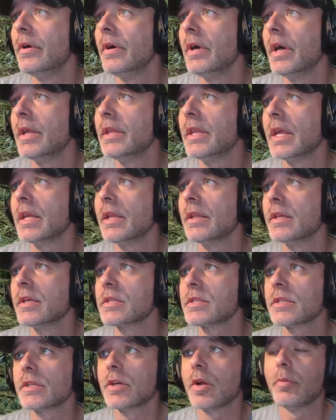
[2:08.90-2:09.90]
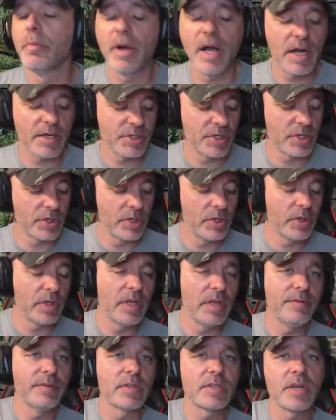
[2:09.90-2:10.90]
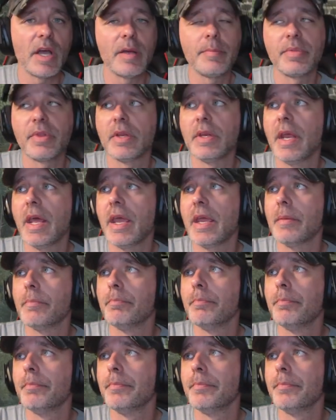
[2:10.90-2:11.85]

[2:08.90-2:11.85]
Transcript: and then in this little box here, you can even type the name